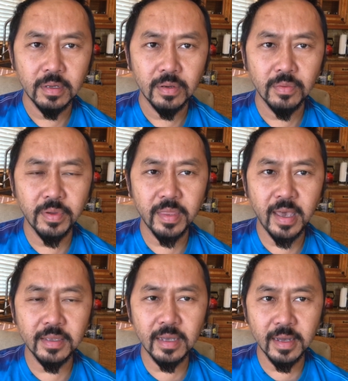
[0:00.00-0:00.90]
with
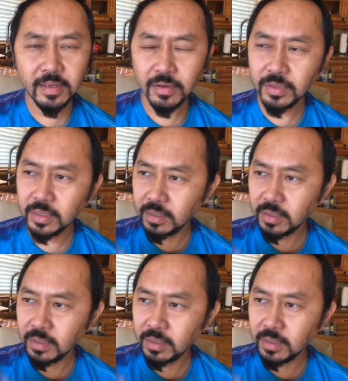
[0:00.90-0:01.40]
that diagnosis?